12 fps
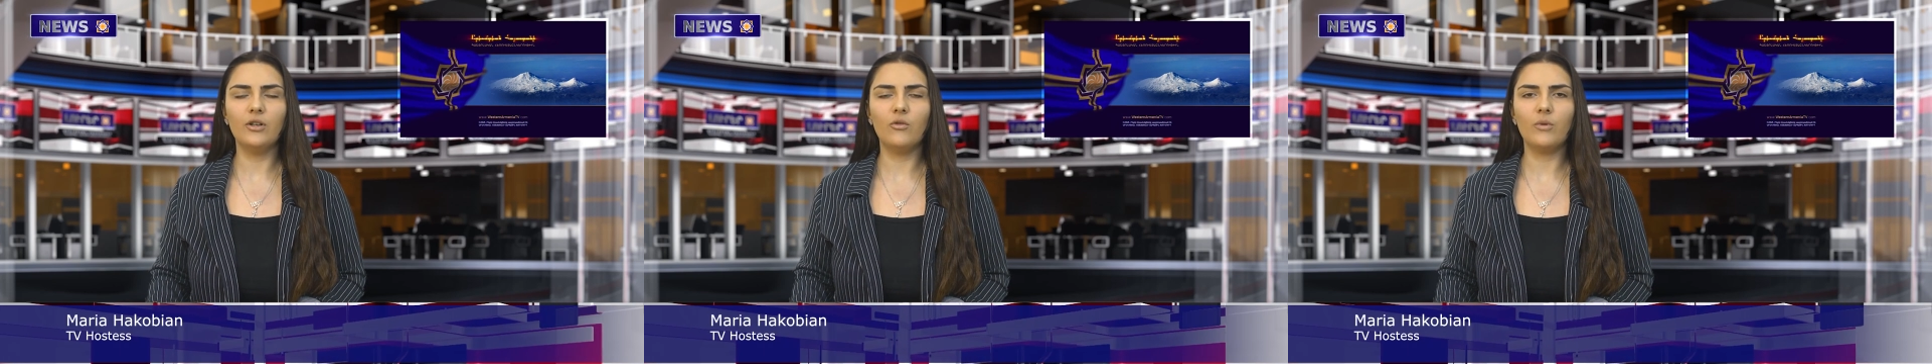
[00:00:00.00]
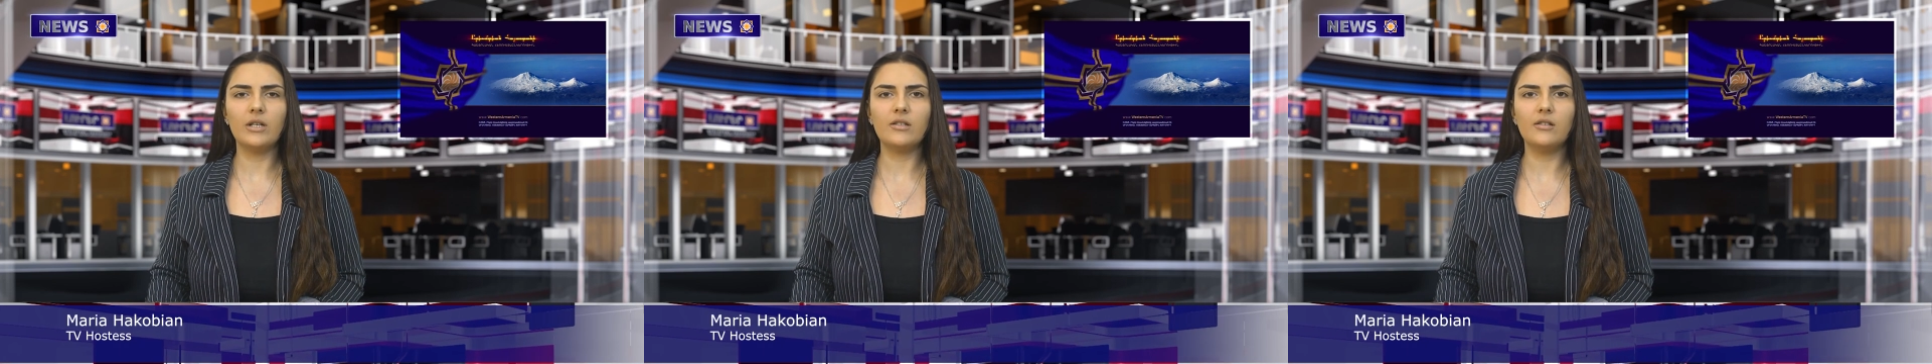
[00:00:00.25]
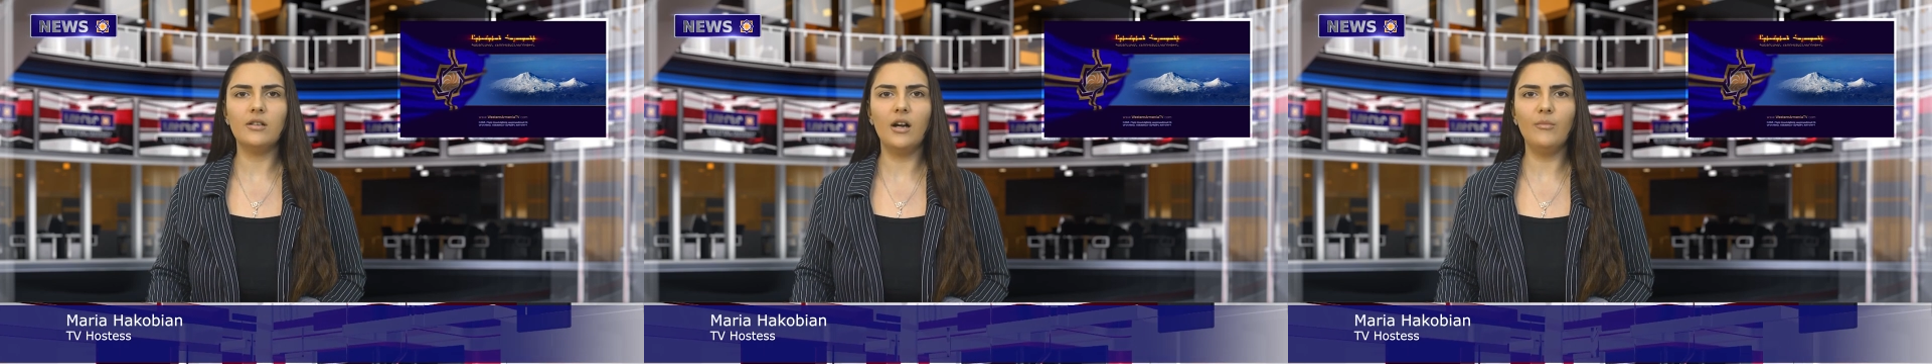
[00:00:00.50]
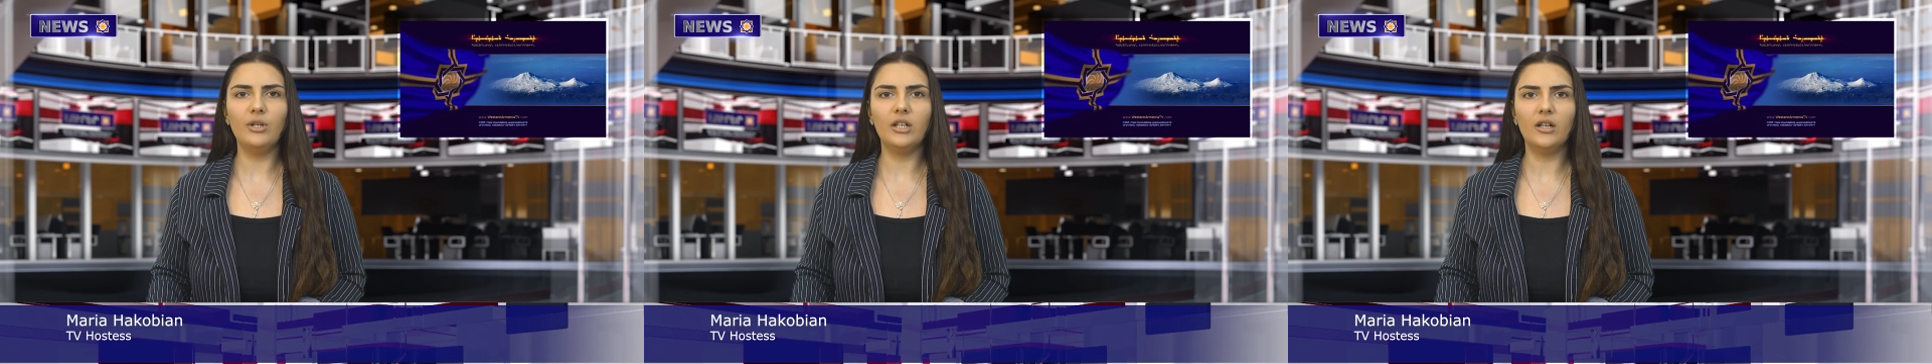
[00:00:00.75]
of Western
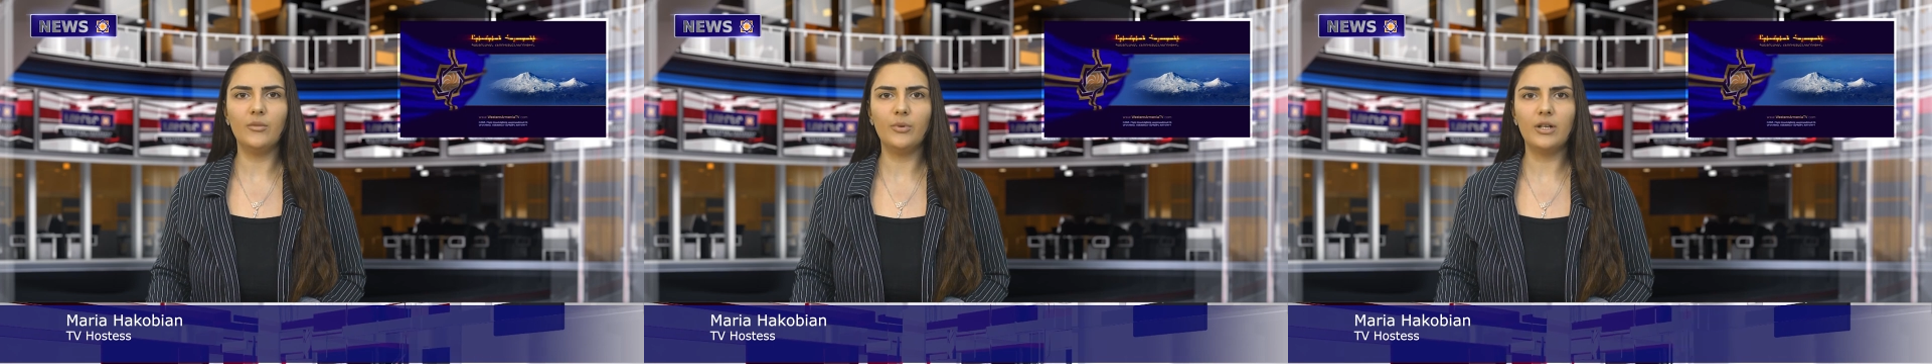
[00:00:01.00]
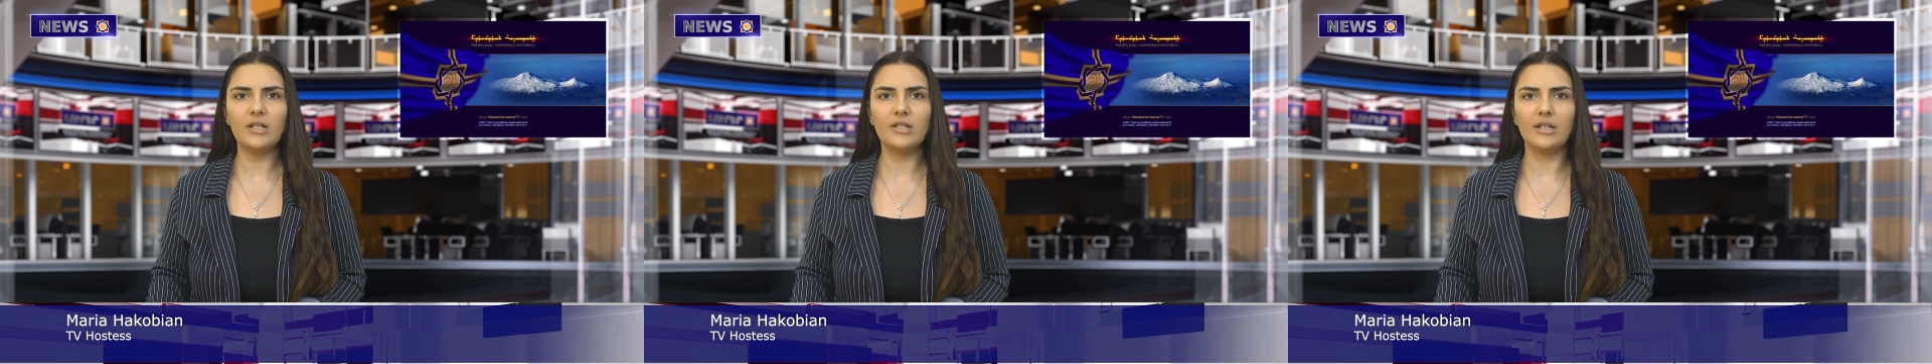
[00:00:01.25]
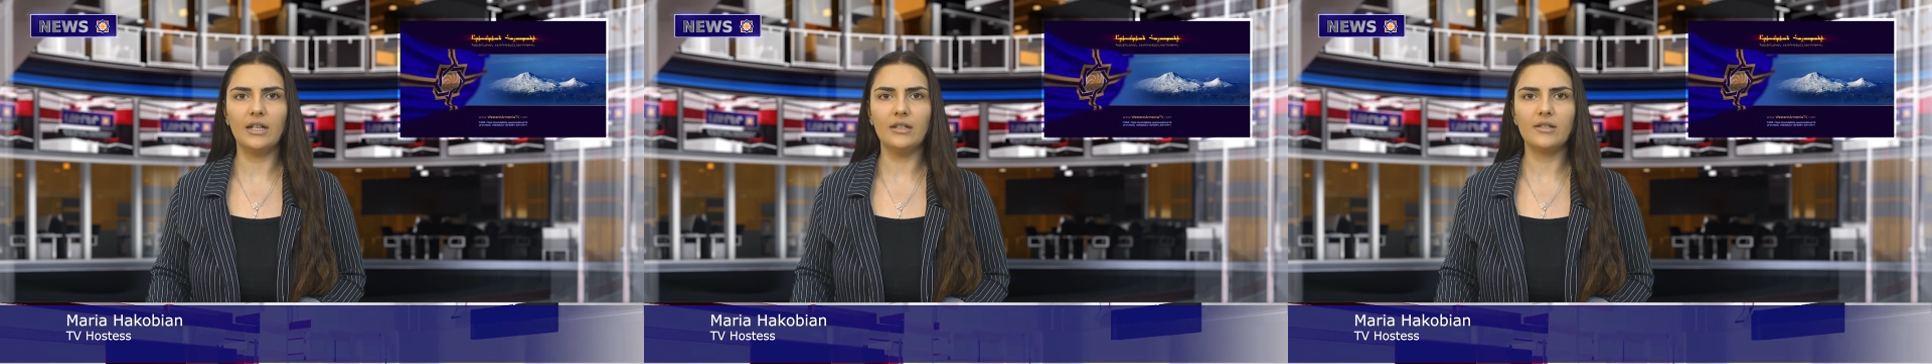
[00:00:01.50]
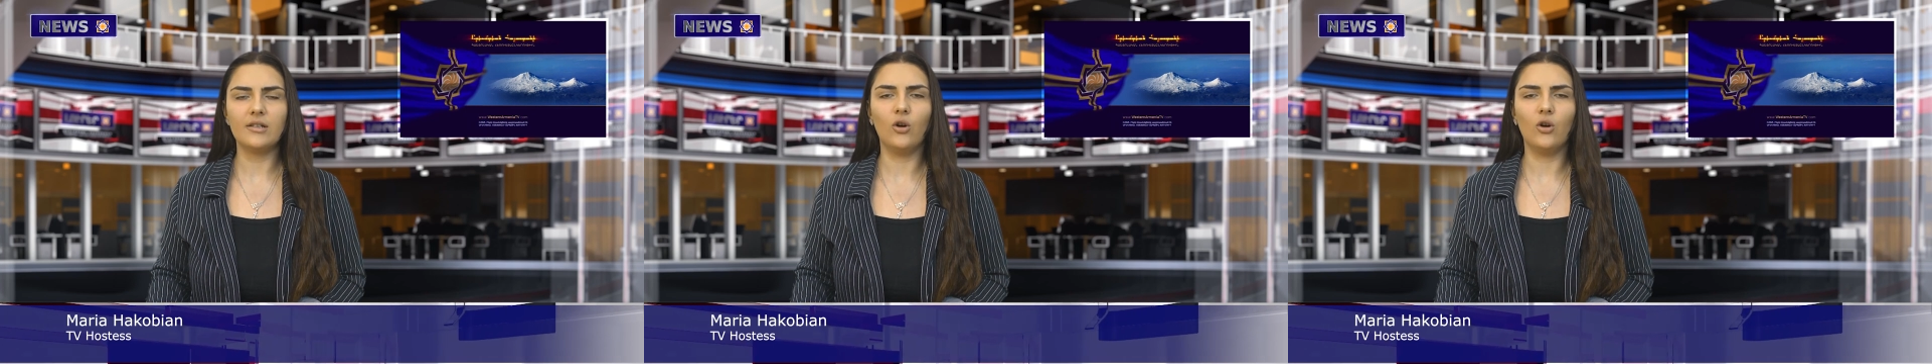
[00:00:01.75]
Armenia presents